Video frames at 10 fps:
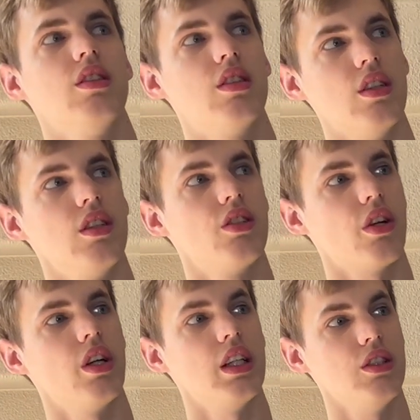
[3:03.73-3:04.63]
the
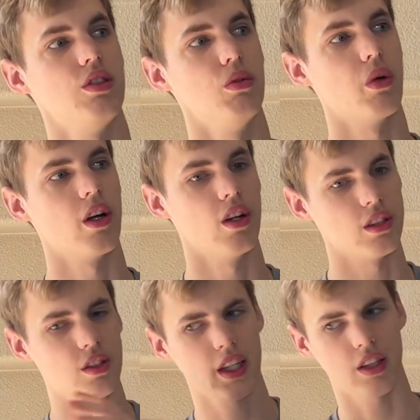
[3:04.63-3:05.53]
turning into where
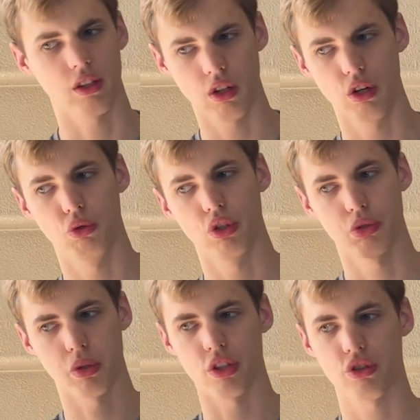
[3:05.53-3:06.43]
it's like the Clone Wars,
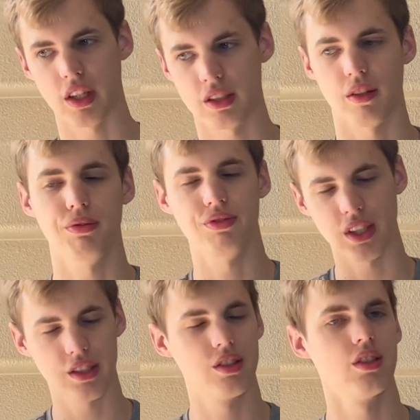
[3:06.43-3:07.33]
where it tries to
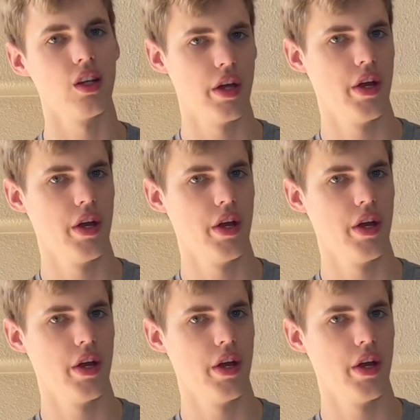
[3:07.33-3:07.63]
fix